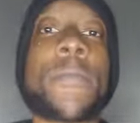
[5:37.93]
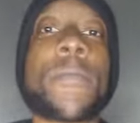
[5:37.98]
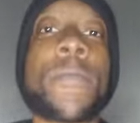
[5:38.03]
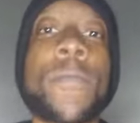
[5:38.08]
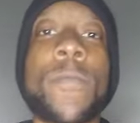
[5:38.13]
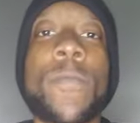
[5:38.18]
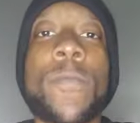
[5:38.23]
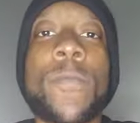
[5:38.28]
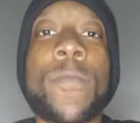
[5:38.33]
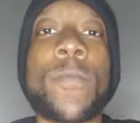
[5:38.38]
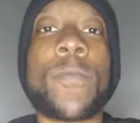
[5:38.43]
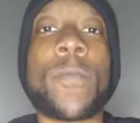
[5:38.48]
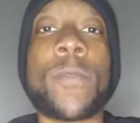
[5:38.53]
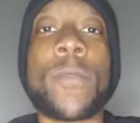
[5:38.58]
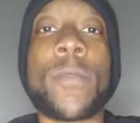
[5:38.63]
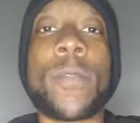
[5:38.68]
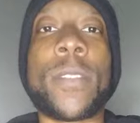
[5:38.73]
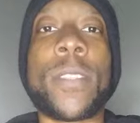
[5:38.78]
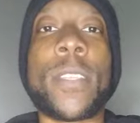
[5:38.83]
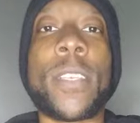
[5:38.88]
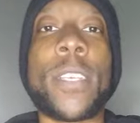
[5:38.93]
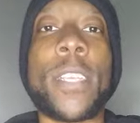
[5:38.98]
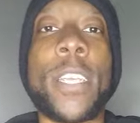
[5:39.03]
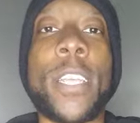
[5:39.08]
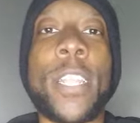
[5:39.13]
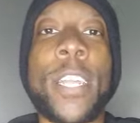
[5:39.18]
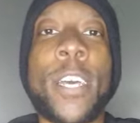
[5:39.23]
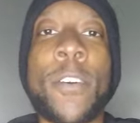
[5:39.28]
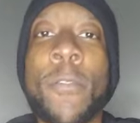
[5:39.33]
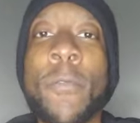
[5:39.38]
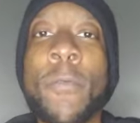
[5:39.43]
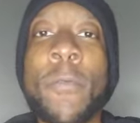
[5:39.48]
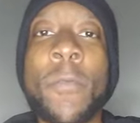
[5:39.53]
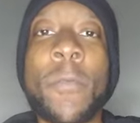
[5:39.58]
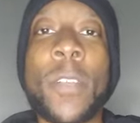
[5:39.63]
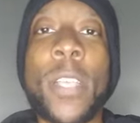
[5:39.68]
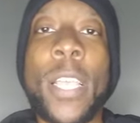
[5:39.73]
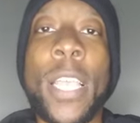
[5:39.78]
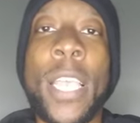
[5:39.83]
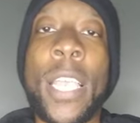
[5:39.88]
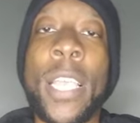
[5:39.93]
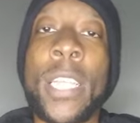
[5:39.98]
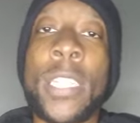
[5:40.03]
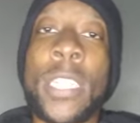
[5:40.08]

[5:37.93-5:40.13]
You know? And some people don't play by